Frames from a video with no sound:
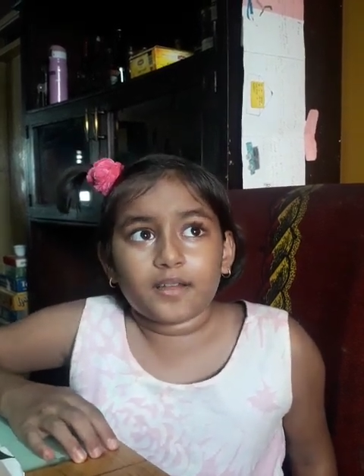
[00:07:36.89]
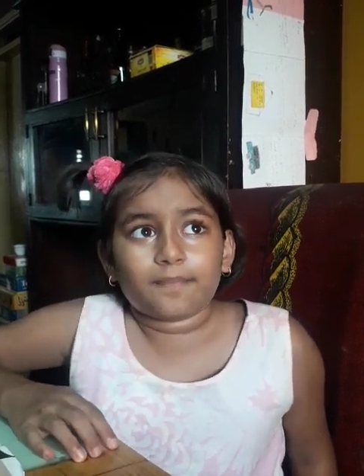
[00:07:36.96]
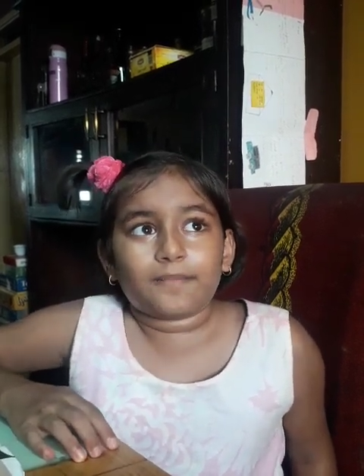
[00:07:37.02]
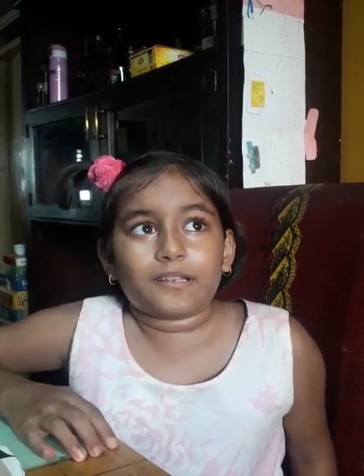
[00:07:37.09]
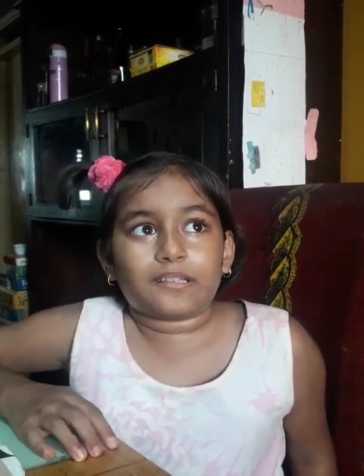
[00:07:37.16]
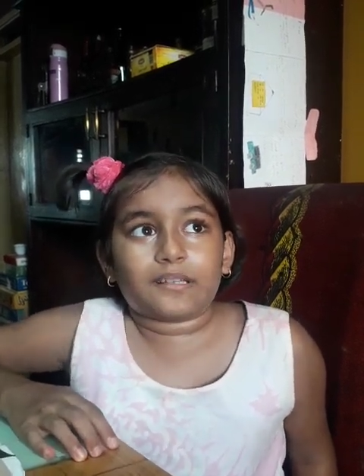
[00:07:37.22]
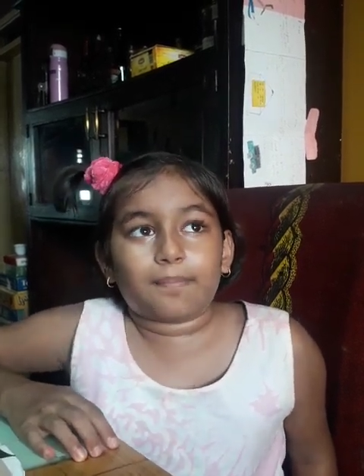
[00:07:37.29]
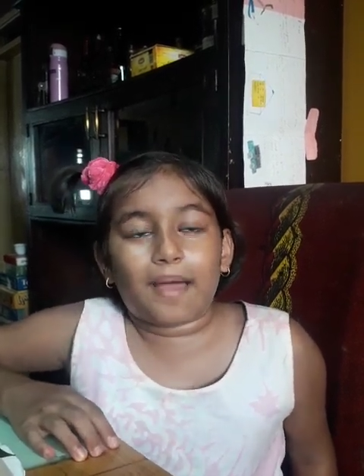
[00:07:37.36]

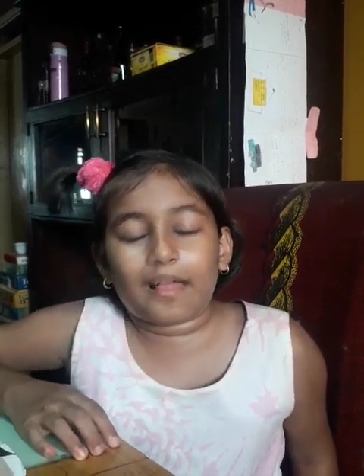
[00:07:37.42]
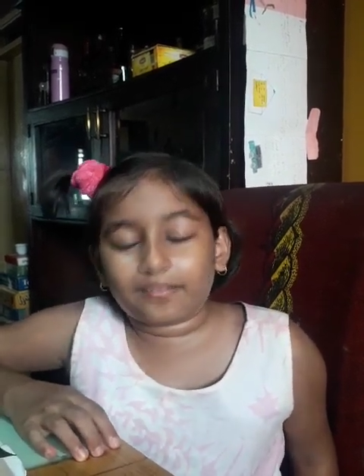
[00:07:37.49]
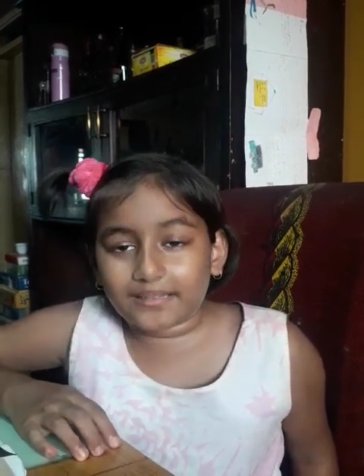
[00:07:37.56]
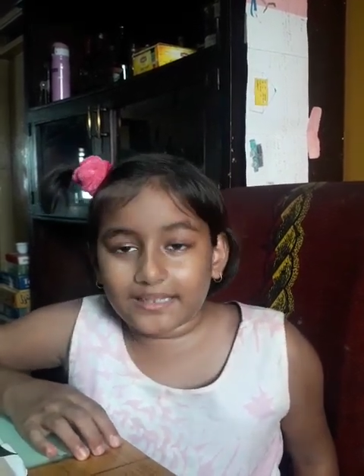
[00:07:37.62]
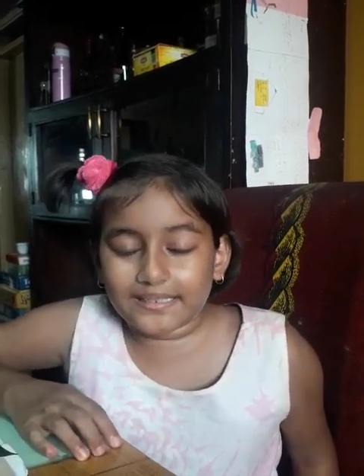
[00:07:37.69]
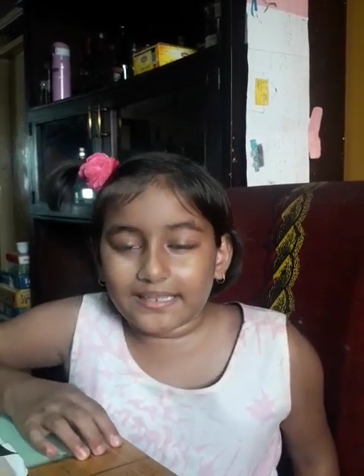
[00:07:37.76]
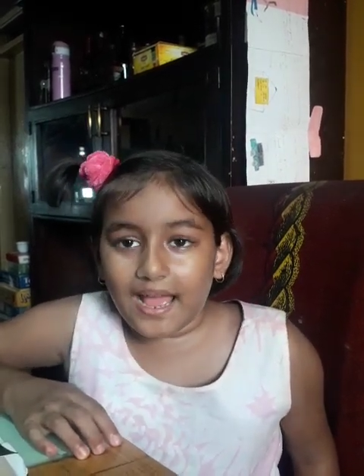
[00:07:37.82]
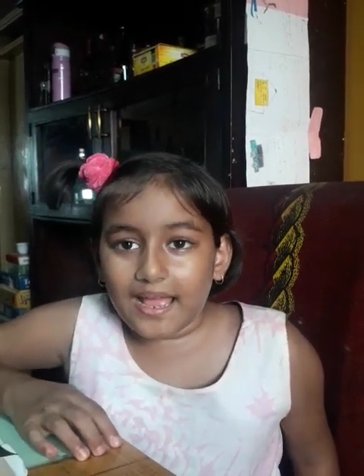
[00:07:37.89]
but was about the
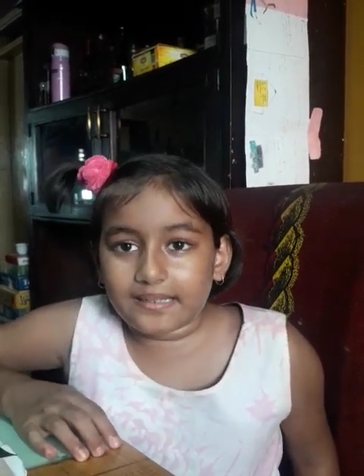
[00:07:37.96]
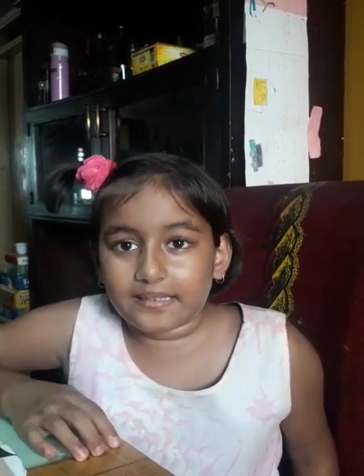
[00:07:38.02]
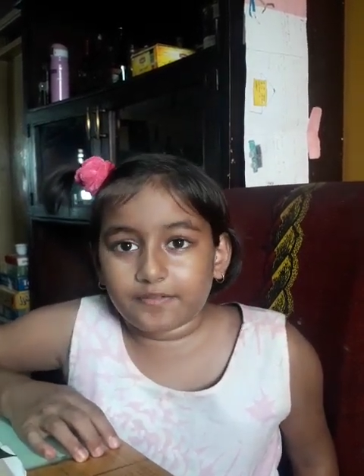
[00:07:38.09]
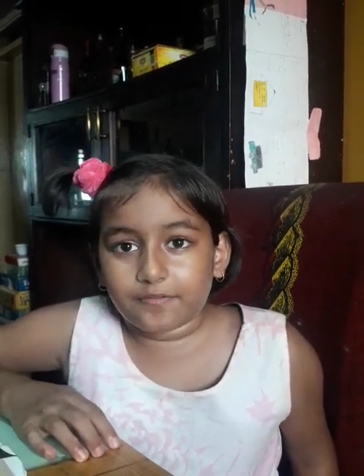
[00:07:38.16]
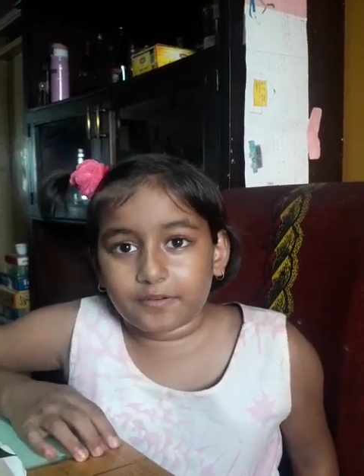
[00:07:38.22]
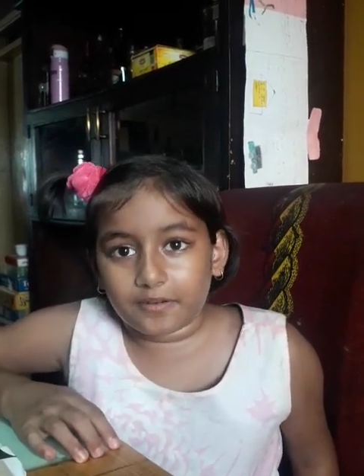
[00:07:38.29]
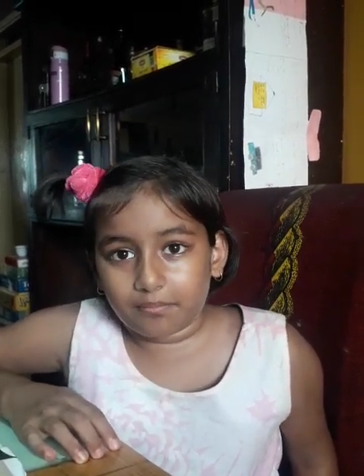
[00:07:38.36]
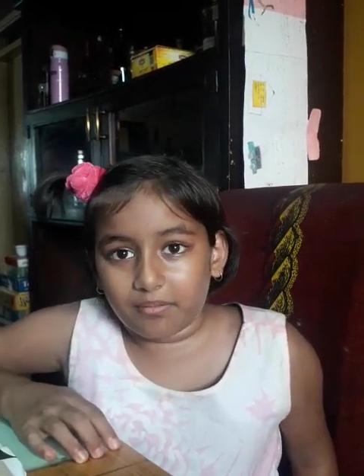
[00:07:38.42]
size
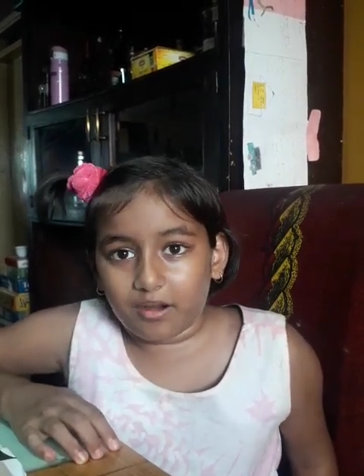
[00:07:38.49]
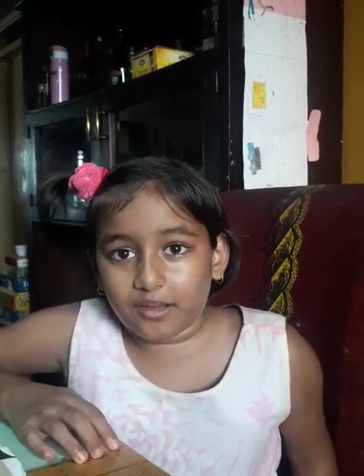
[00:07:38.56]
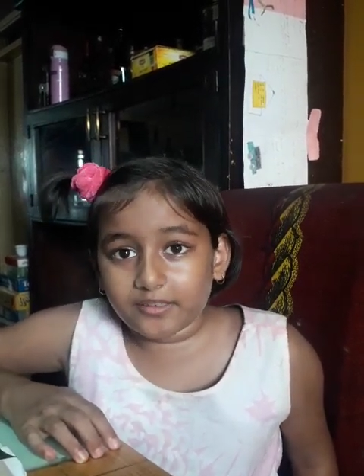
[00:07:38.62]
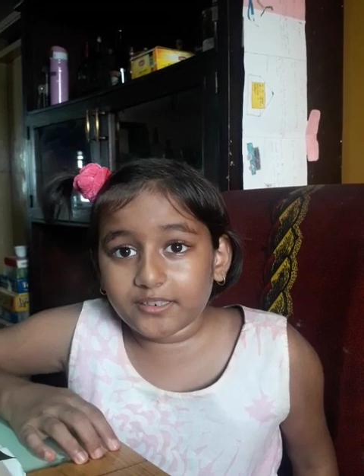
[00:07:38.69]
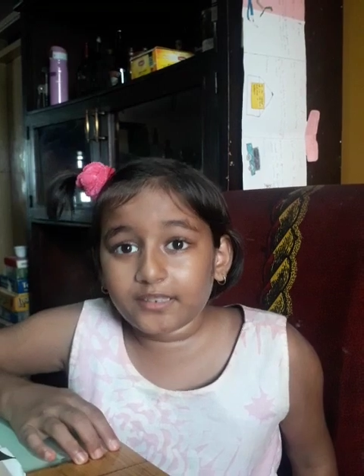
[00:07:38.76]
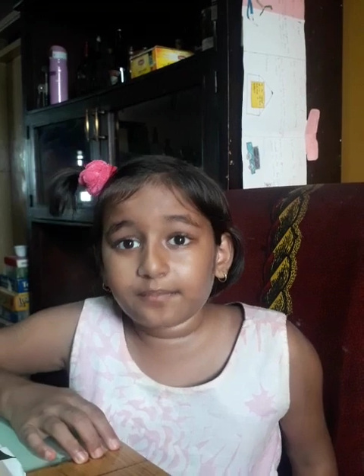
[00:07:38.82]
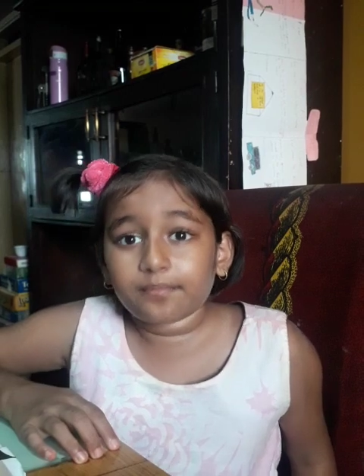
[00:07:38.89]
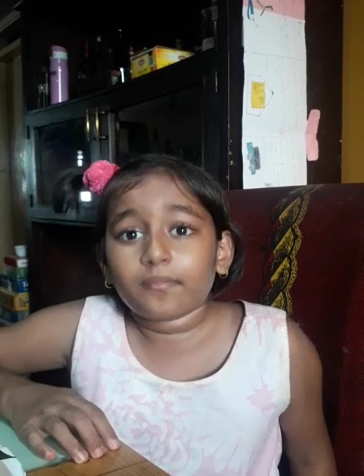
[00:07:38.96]
of her
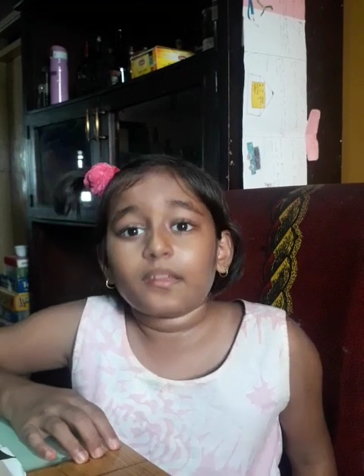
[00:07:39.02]
body.